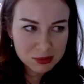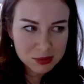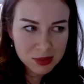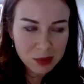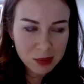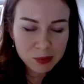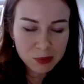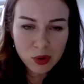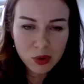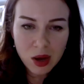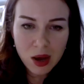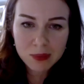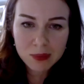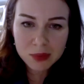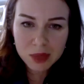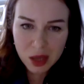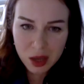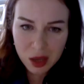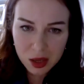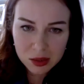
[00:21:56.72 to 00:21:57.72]
that Mugham
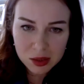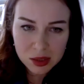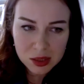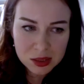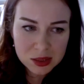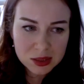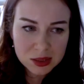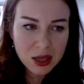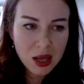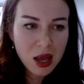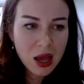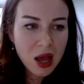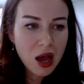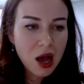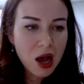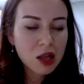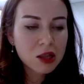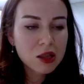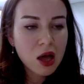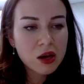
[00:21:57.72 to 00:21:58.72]
carries.
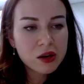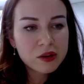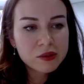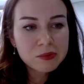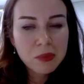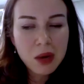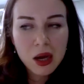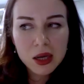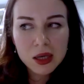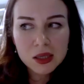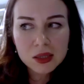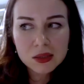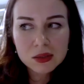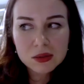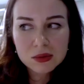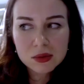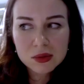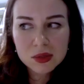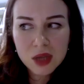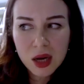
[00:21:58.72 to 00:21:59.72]
A lot of my
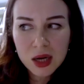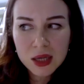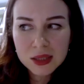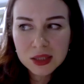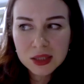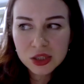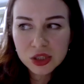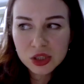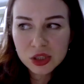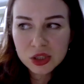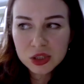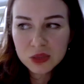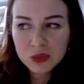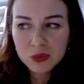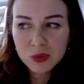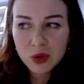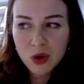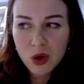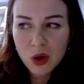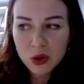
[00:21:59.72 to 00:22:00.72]
tar teachers
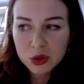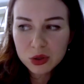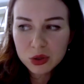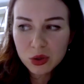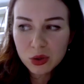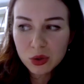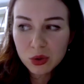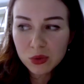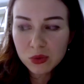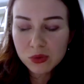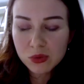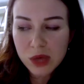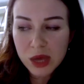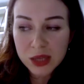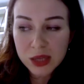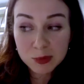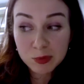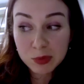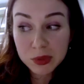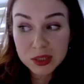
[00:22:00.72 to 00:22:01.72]
were also
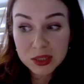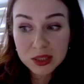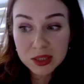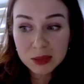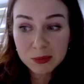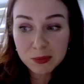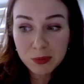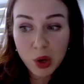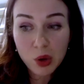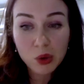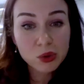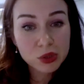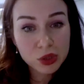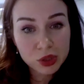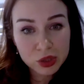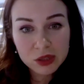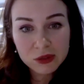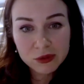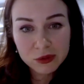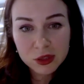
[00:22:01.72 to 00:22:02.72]
experts in
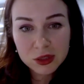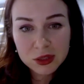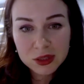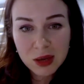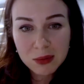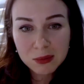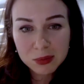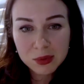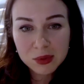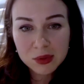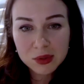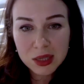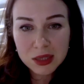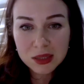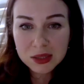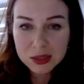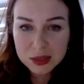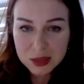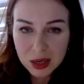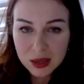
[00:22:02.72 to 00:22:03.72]
poetry, for example, that
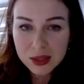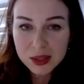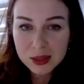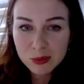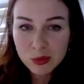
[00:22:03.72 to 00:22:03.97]
is sung in